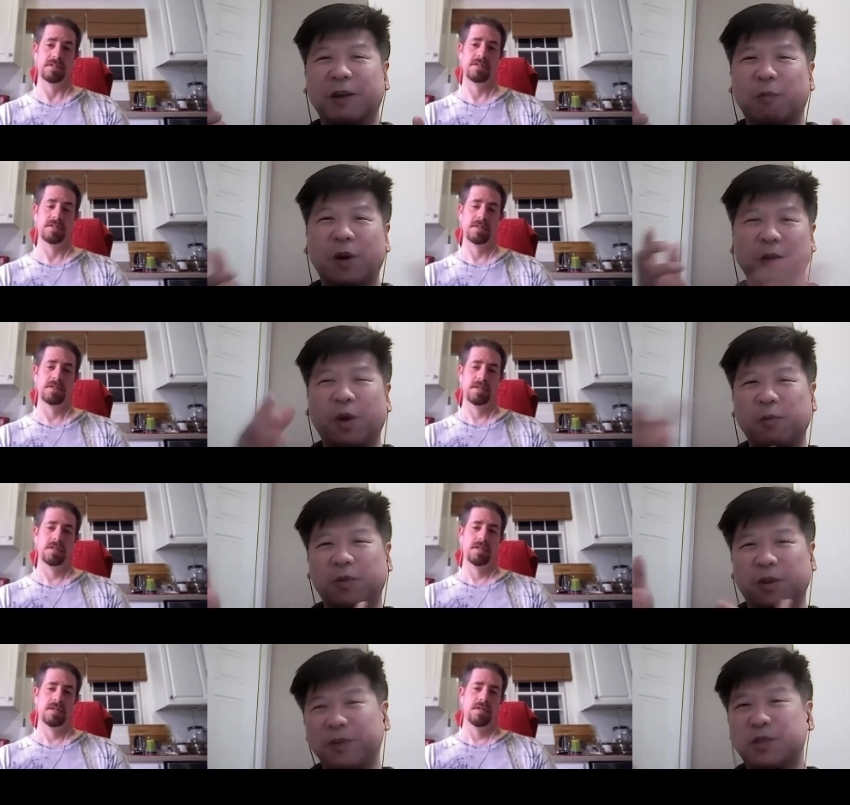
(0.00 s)
Speaker 1: and what
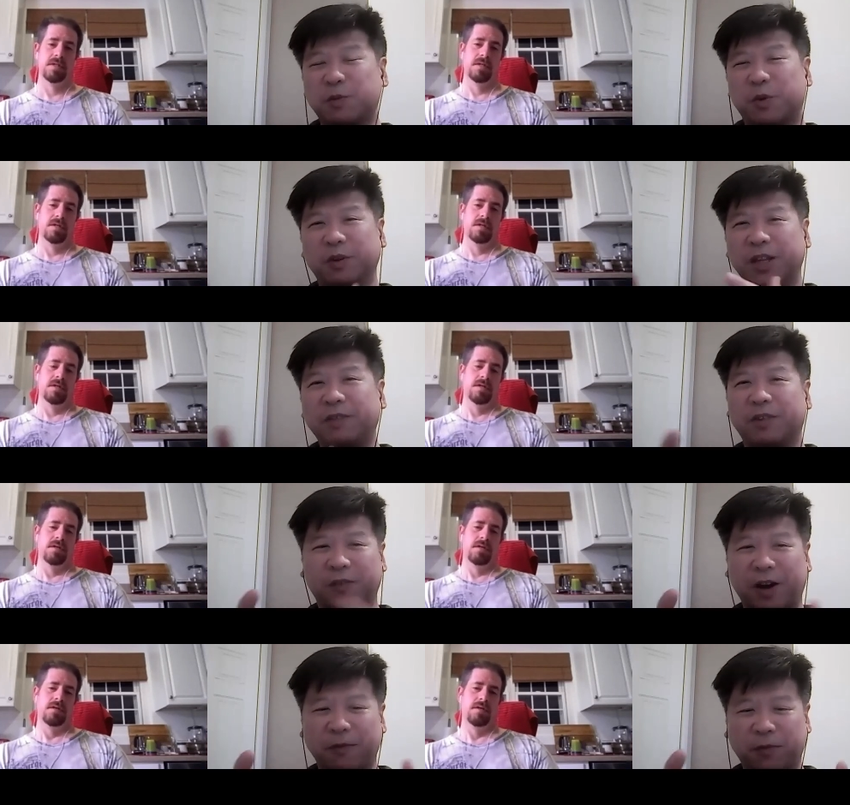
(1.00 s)
what the future we're
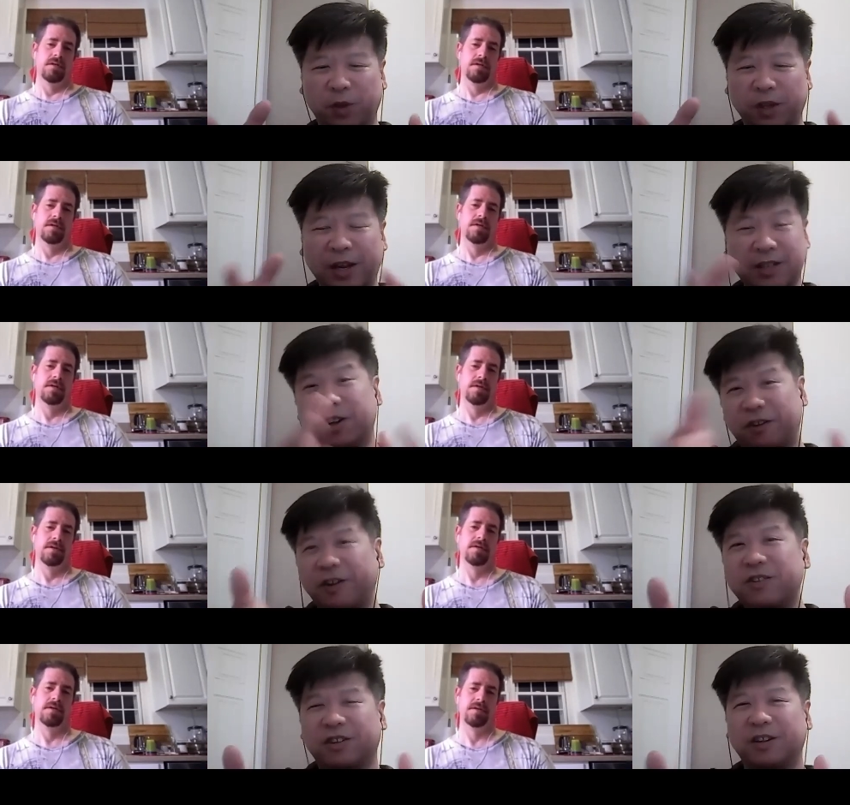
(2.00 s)
leaving right for the next
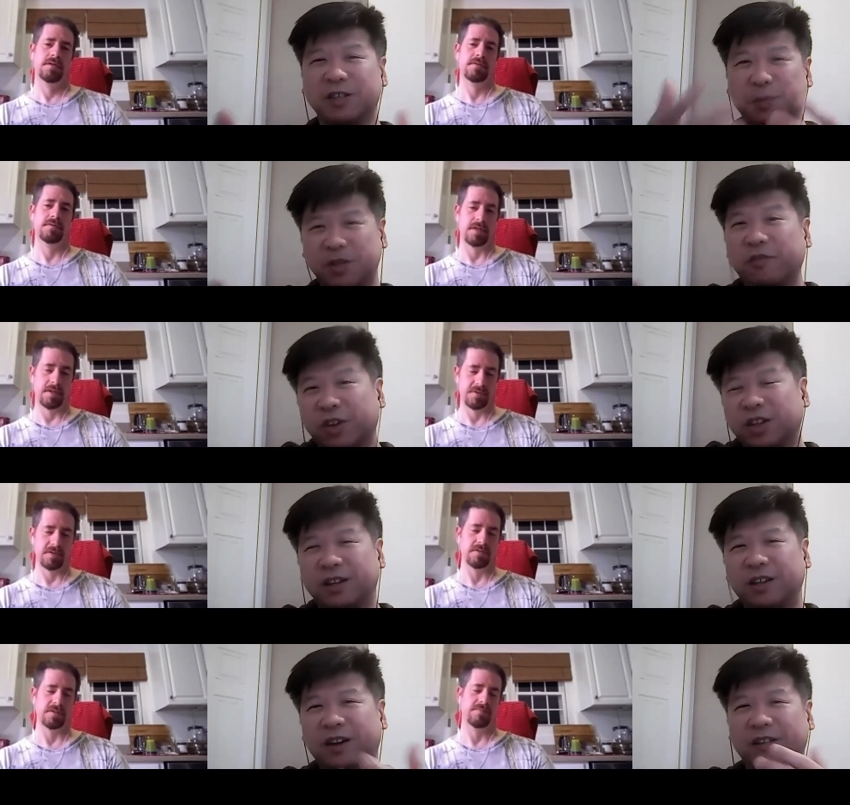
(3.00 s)
generation. You know, specifically,
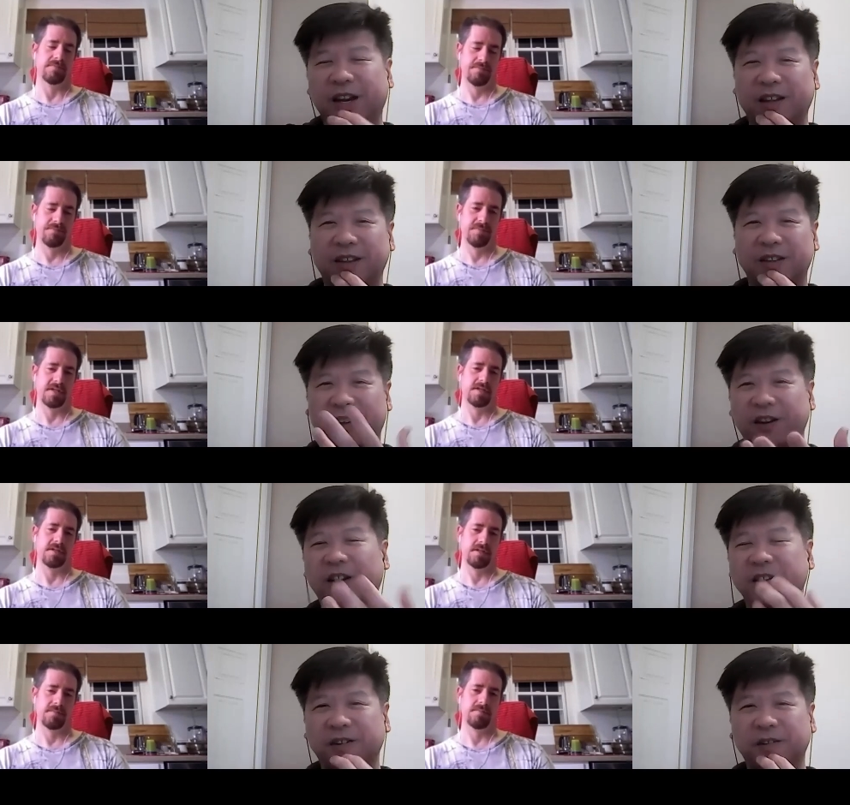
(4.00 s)
absolutely. you know, kind of yeah, yeah.
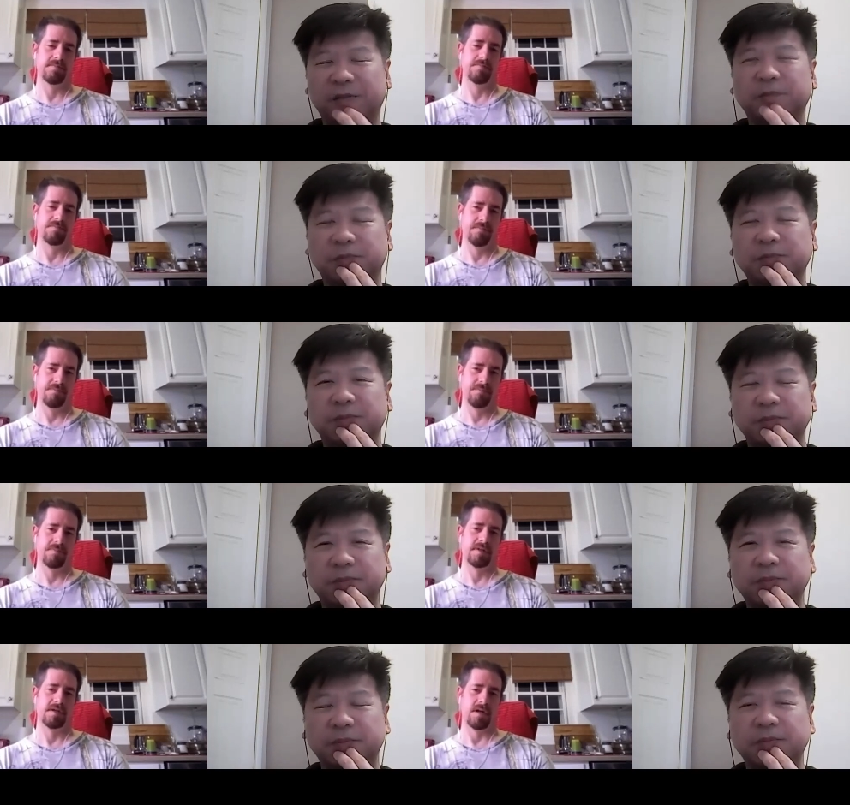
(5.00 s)
younger.
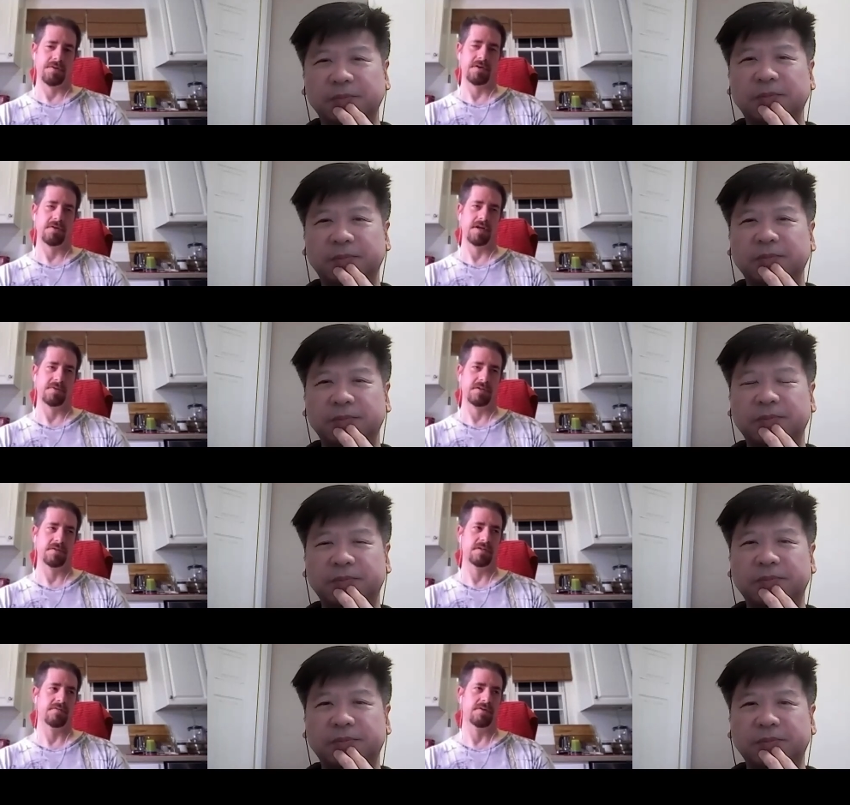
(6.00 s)
Speaker 2: I think you're
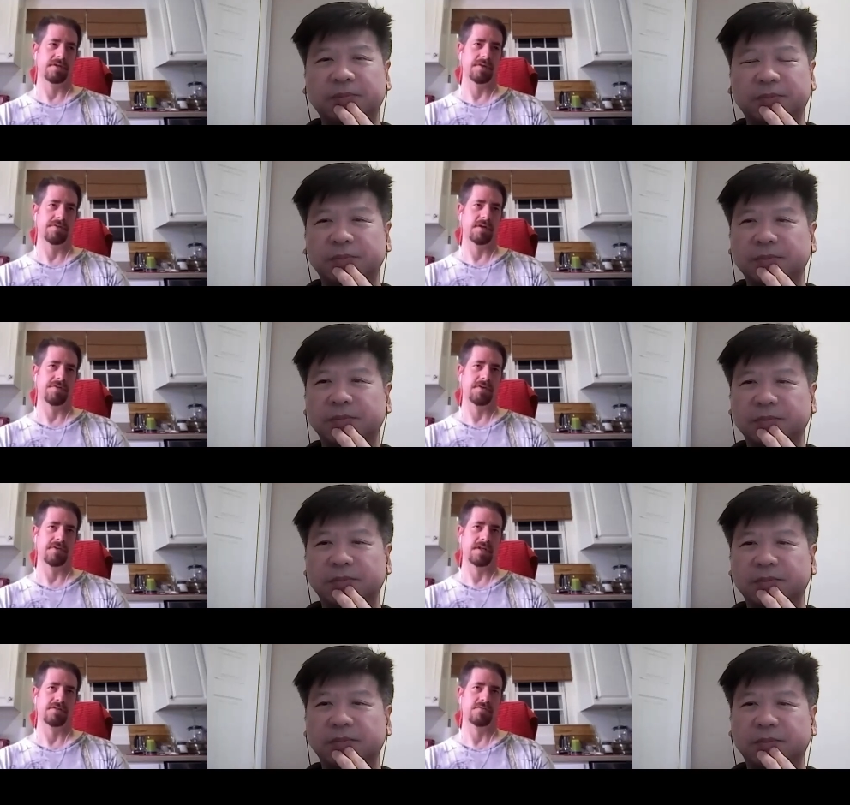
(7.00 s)
absolutely right. I think I
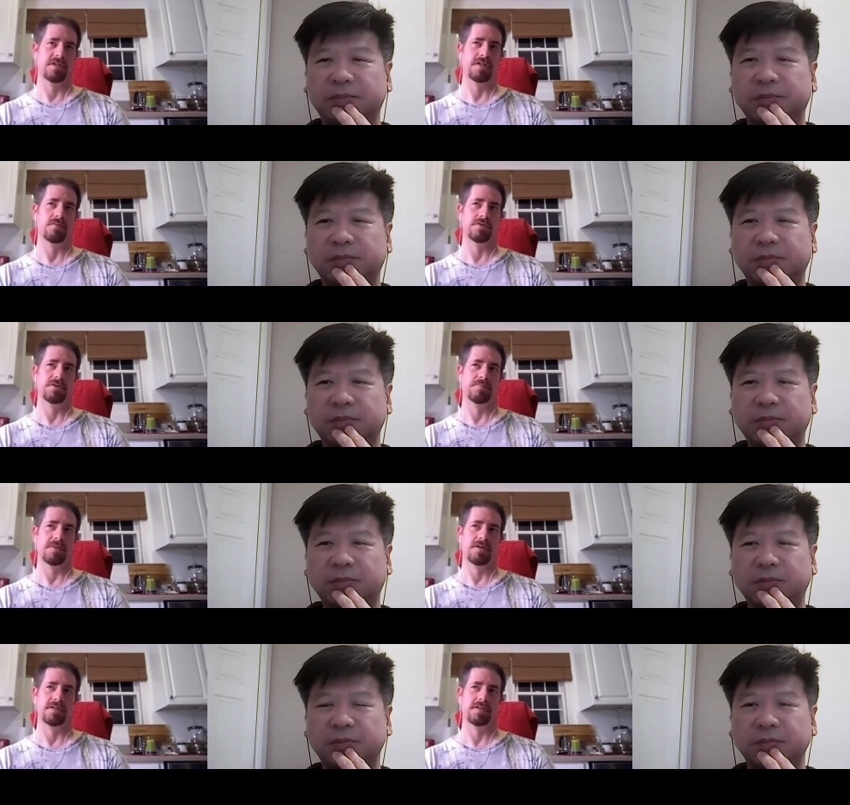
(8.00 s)
think that's really what
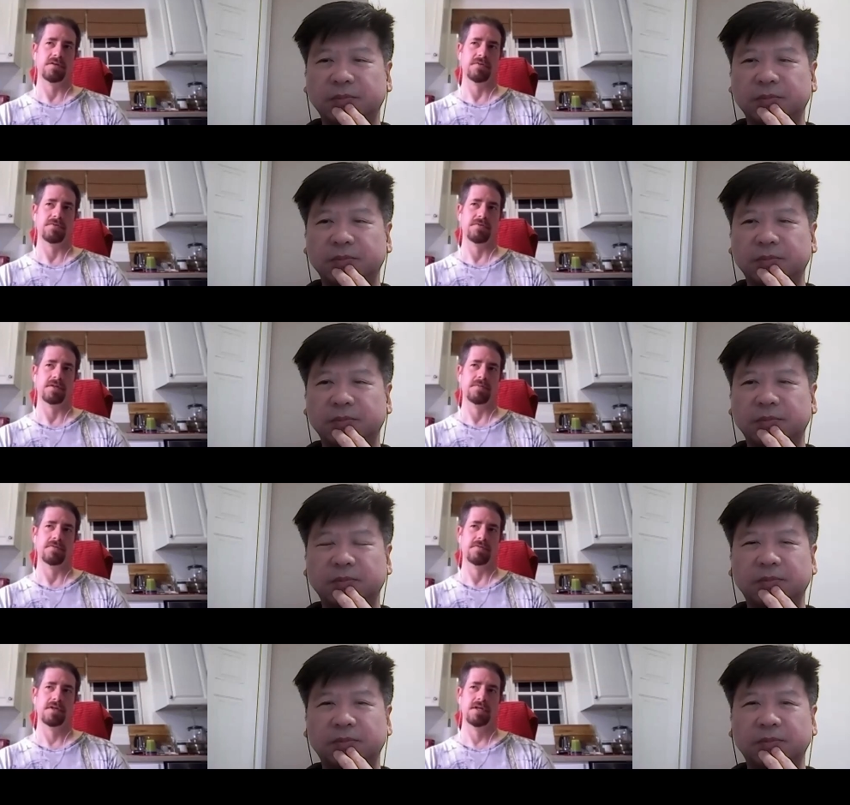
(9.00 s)
sparked this whole theme
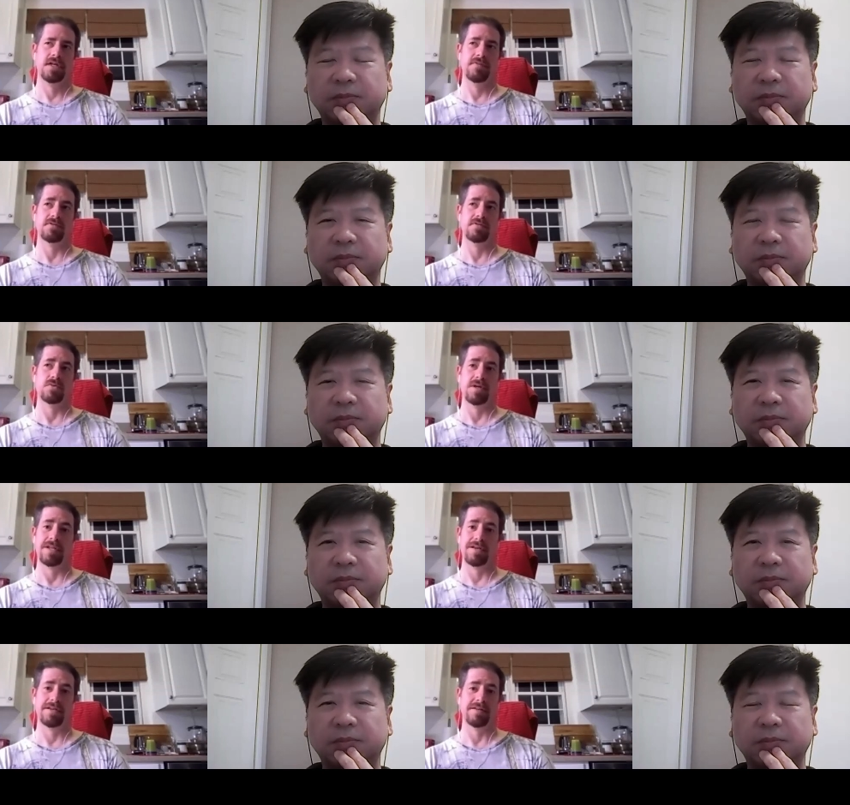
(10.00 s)
of even
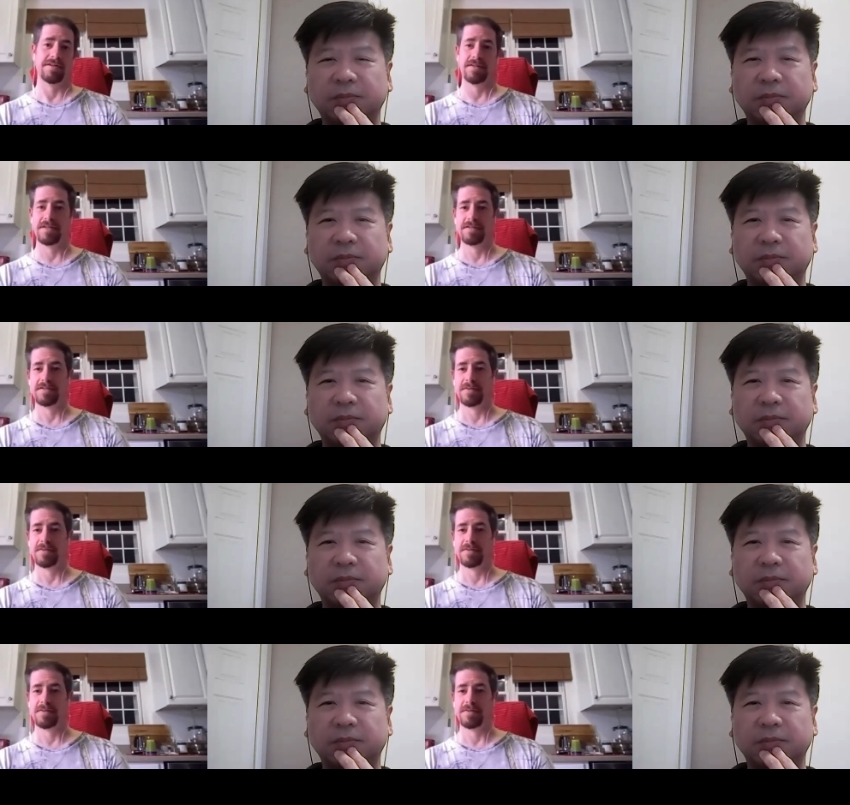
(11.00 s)
Twilight. I think in some